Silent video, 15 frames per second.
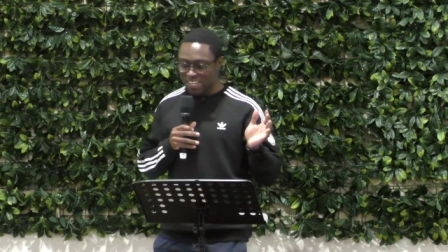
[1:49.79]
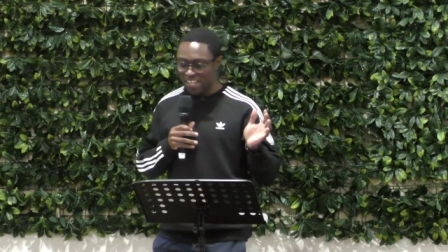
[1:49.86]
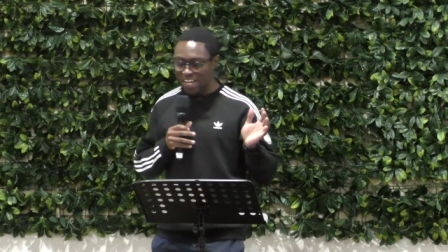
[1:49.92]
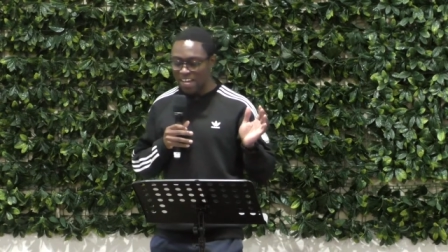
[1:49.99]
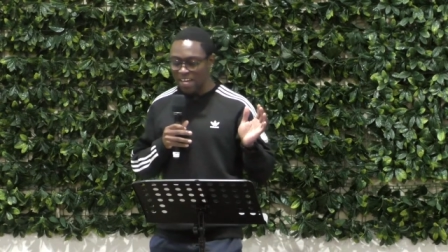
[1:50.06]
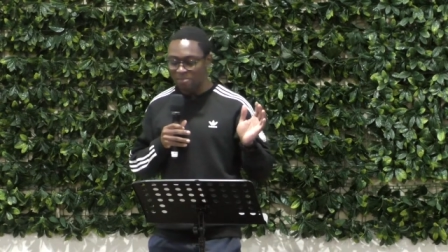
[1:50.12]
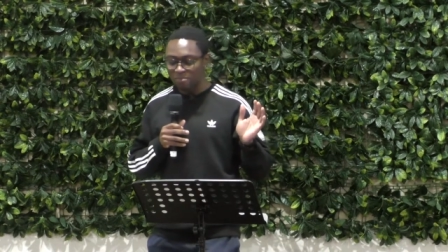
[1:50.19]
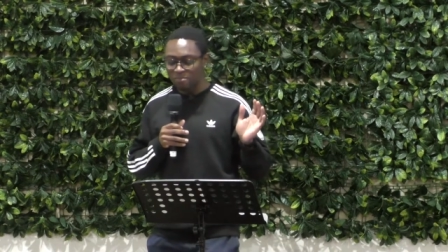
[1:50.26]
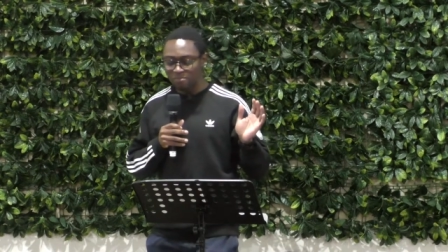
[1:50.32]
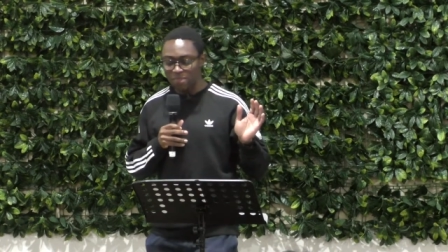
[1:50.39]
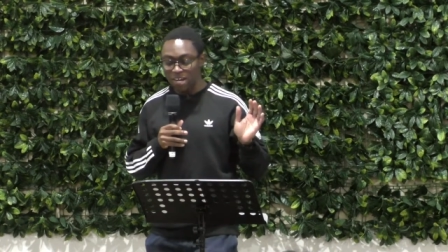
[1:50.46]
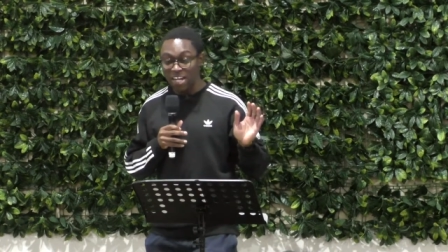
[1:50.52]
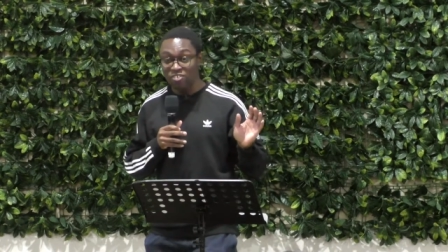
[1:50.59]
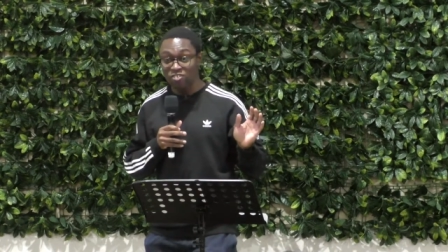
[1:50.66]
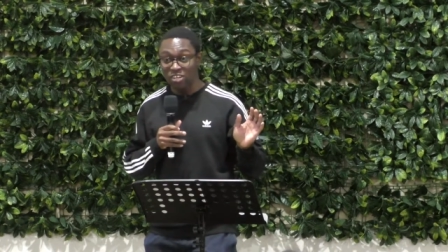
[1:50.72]
Um,
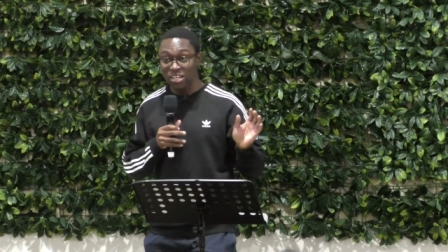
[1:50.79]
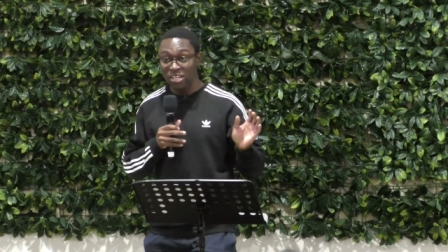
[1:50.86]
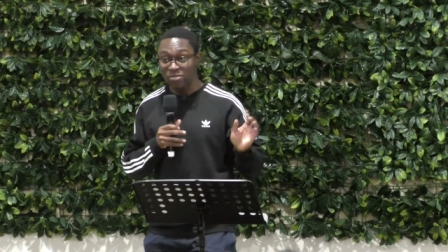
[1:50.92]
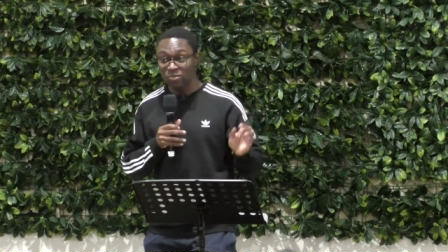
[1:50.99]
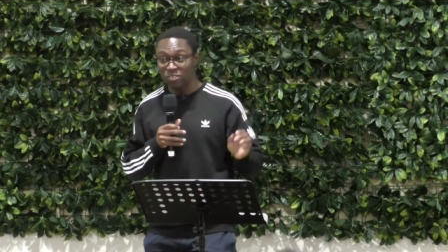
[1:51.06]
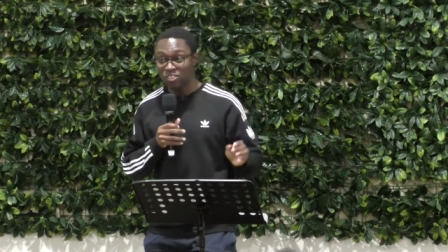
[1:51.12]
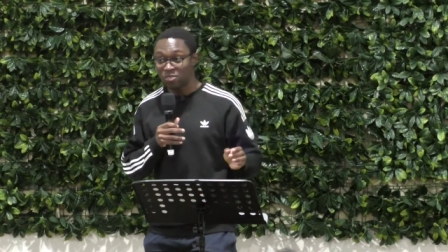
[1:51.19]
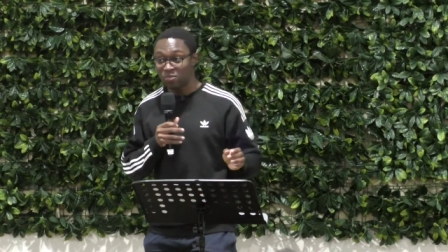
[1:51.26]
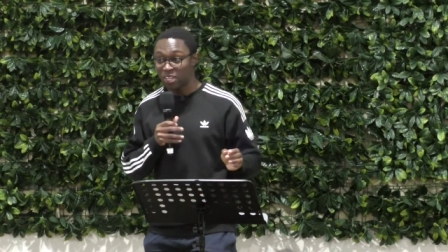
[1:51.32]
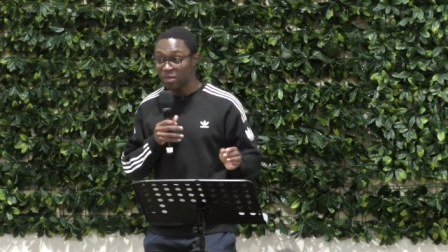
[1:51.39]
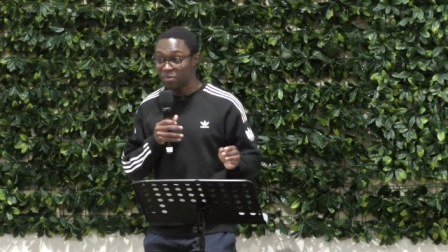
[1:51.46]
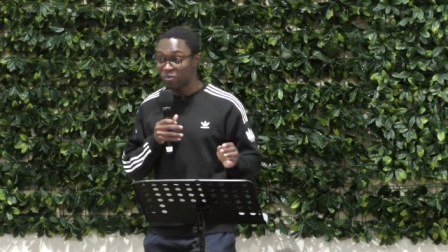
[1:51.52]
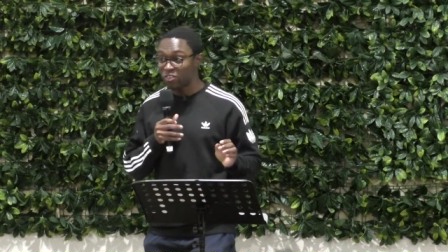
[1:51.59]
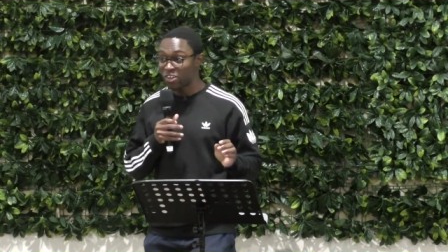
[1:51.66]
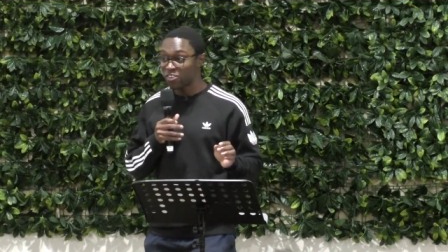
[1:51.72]
my dream was to be
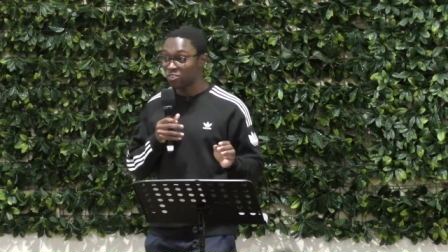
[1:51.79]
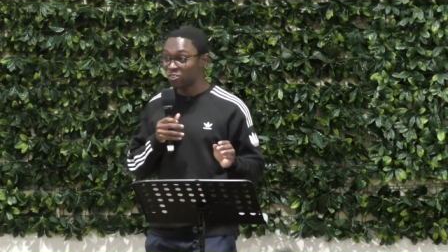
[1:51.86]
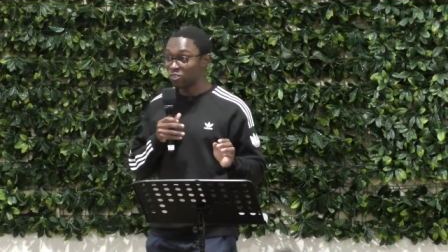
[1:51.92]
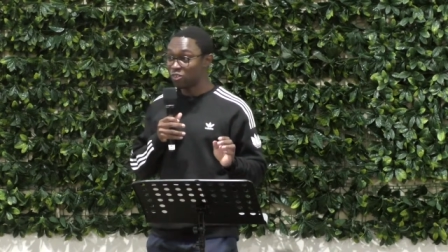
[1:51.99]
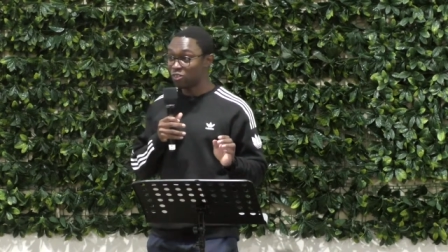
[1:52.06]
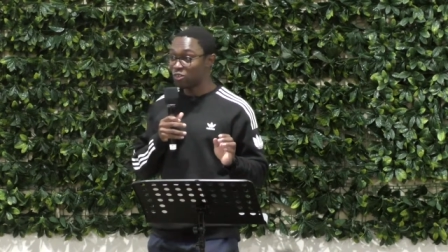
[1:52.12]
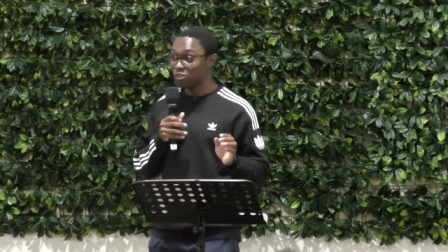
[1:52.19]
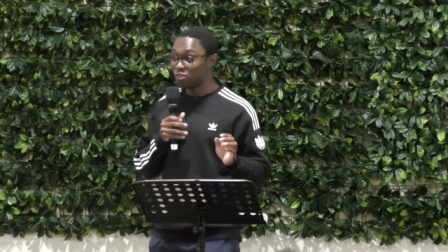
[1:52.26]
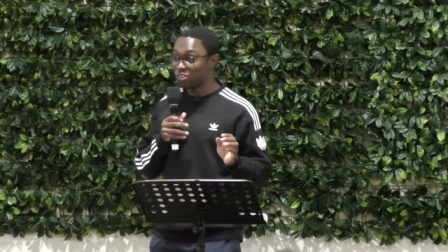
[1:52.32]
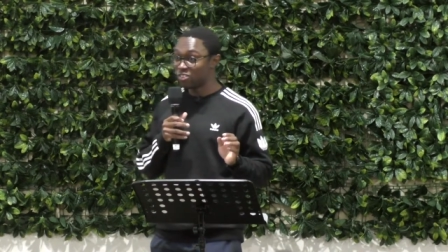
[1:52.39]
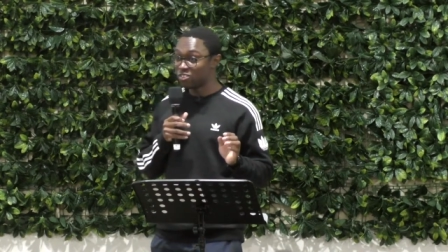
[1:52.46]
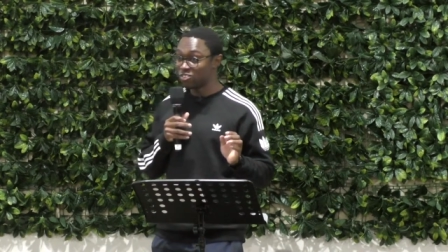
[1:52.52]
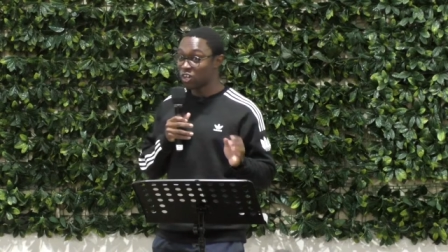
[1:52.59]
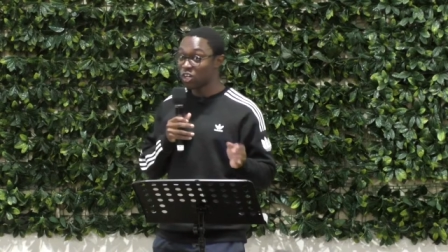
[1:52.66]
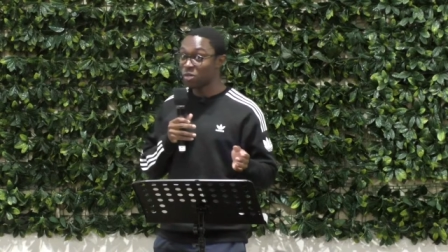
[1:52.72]
a professional
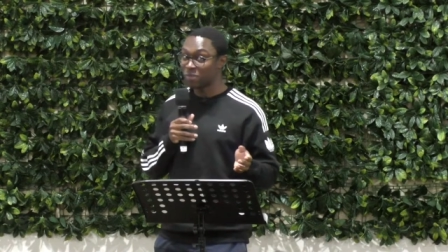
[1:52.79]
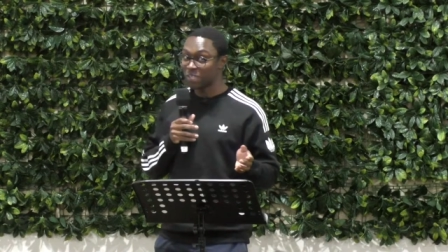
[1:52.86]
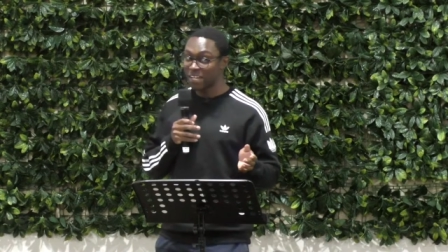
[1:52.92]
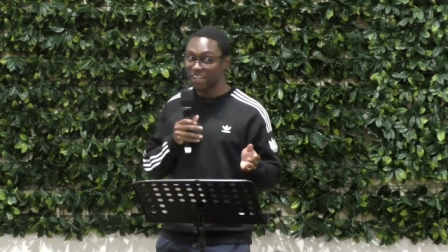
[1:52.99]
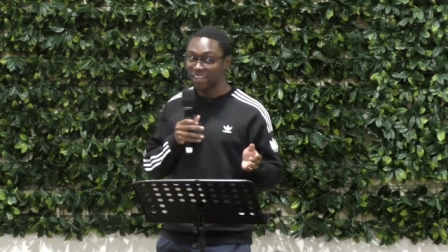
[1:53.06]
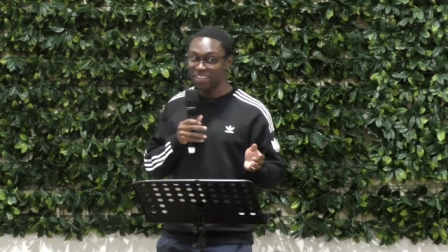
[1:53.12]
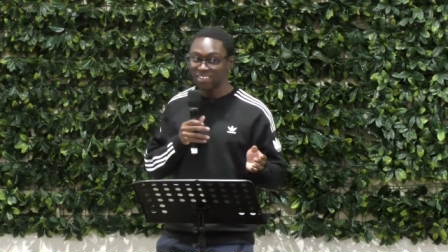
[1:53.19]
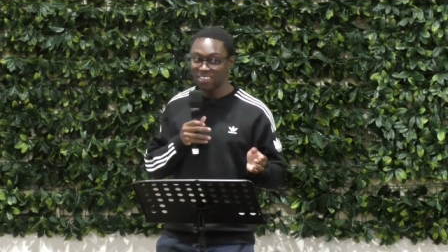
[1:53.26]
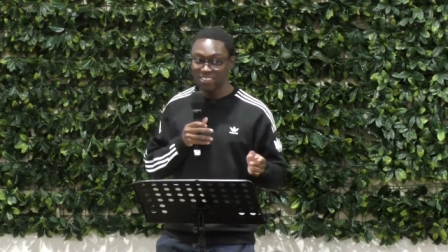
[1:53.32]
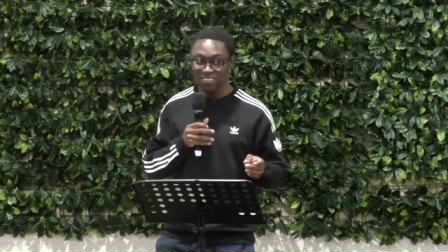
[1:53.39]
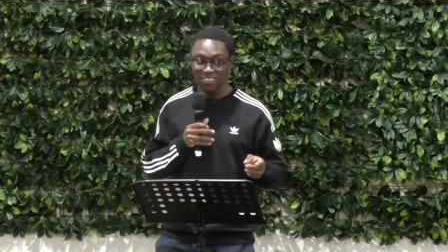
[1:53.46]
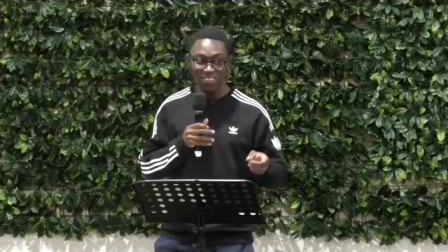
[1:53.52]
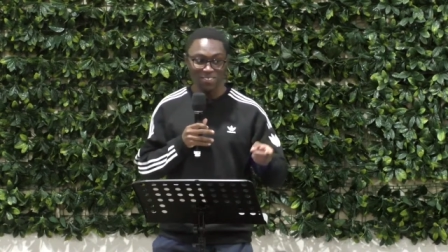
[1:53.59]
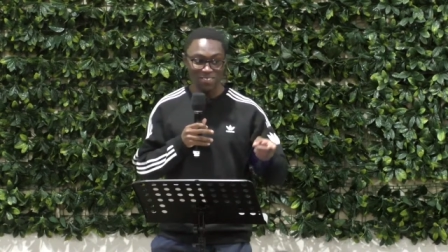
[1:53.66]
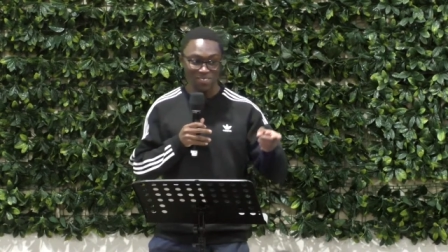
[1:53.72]
soccer player,
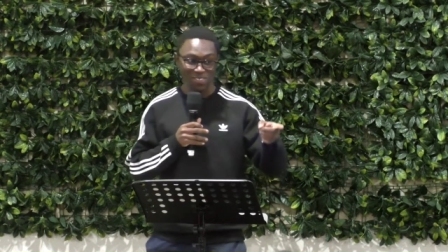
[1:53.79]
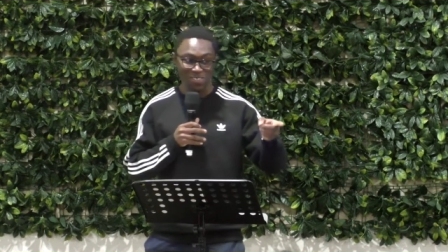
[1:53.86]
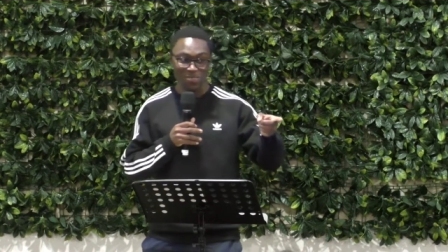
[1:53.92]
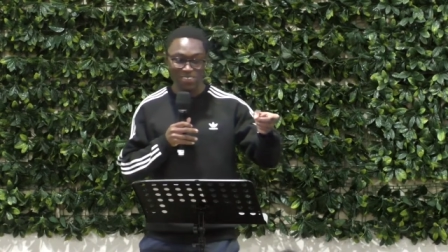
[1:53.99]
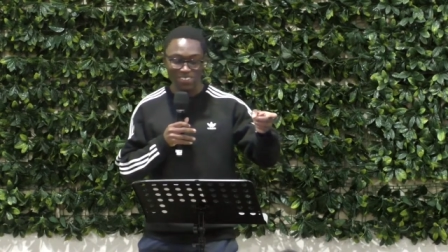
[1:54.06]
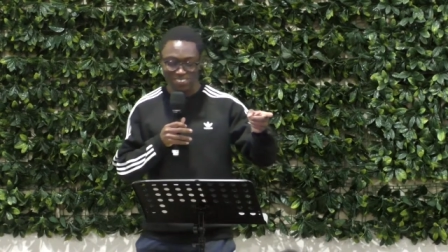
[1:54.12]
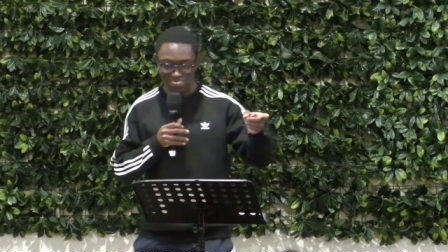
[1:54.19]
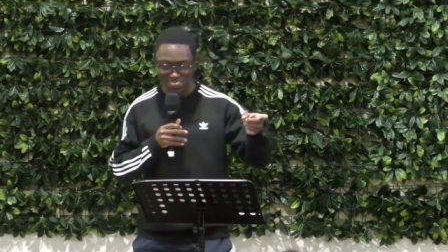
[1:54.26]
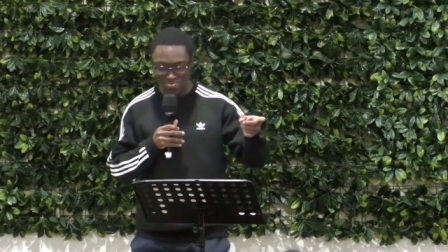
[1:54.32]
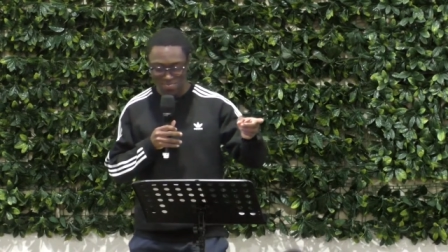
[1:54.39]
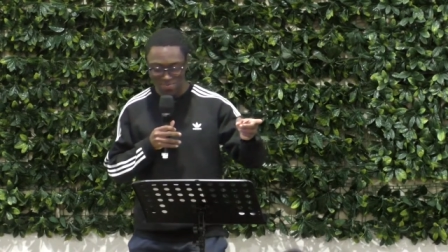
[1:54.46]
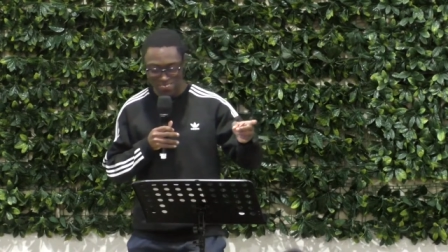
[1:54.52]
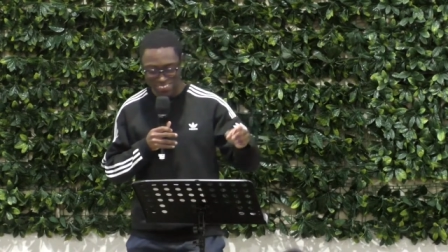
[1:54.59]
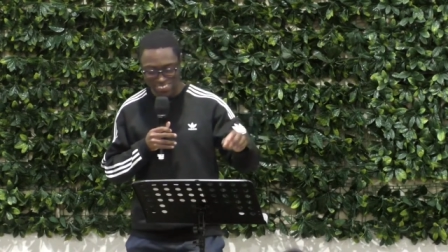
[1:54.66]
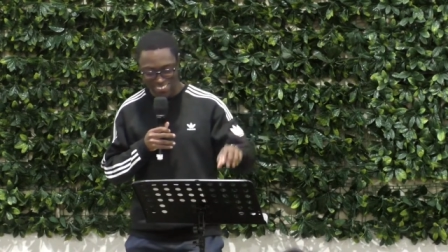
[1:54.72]
so almost,
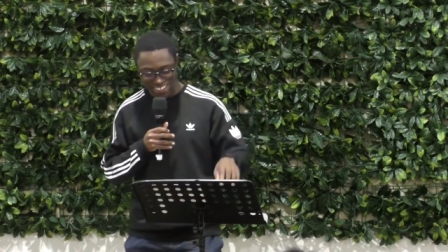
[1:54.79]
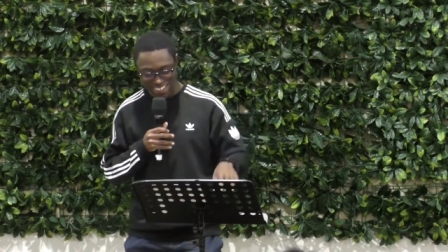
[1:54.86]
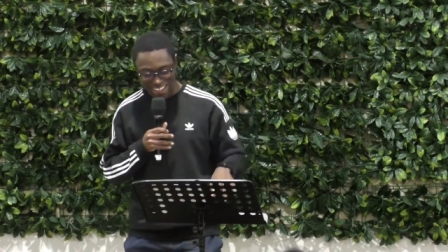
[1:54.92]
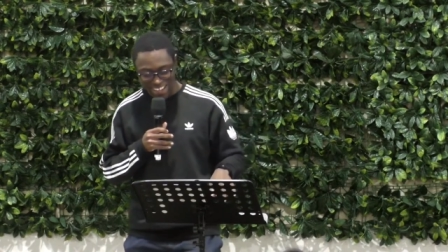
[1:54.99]
almost.